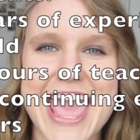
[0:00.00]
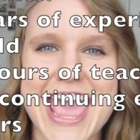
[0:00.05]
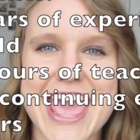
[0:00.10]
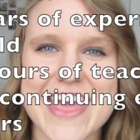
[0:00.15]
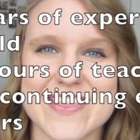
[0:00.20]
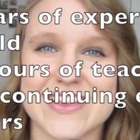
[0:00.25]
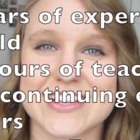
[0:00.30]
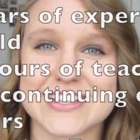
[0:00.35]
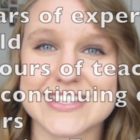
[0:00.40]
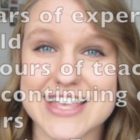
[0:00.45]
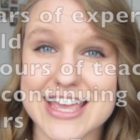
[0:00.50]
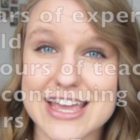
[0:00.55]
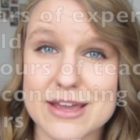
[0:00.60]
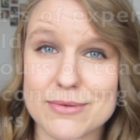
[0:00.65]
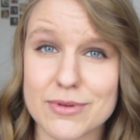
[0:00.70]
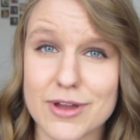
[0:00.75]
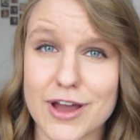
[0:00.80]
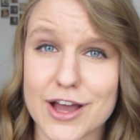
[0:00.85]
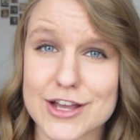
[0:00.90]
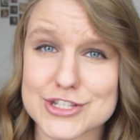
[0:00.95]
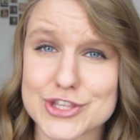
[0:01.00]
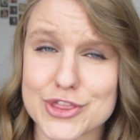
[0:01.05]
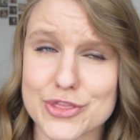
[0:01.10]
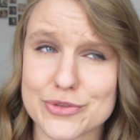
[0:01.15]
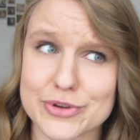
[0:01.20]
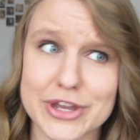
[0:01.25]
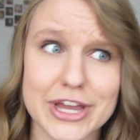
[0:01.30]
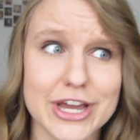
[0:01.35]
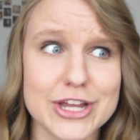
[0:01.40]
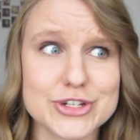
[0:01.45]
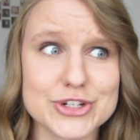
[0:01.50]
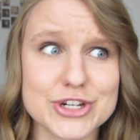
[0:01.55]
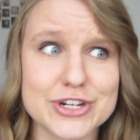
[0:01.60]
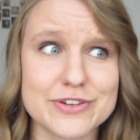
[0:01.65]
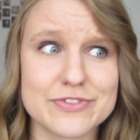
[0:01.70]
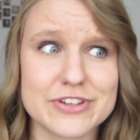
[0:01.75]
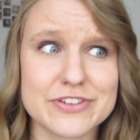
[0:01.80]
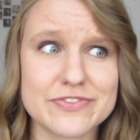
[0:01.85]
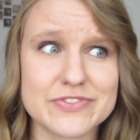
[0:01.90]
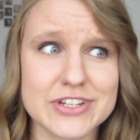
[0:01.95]
And the exam costs
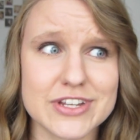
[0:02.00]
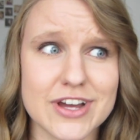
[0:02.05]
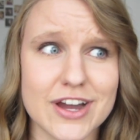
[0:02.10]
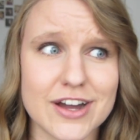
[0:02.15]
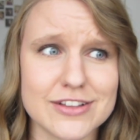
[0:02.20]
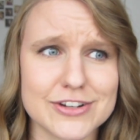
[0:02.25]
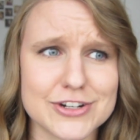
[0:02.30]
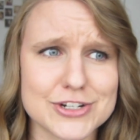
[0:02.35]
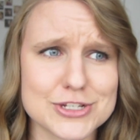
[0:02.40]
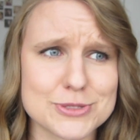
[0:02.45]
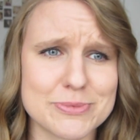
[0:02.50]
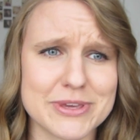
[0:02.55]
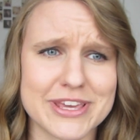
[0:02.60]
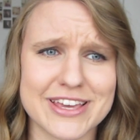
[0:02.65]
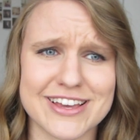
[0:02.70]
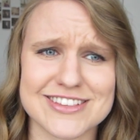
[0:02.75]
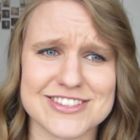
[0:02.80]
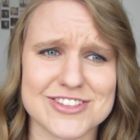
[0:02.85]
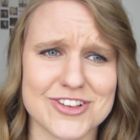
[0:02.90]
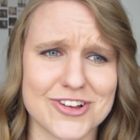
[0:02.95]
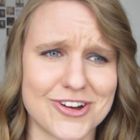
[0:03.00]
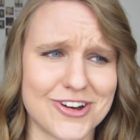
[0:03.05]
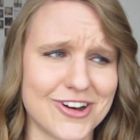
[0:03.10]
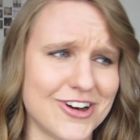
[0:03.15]
$350 because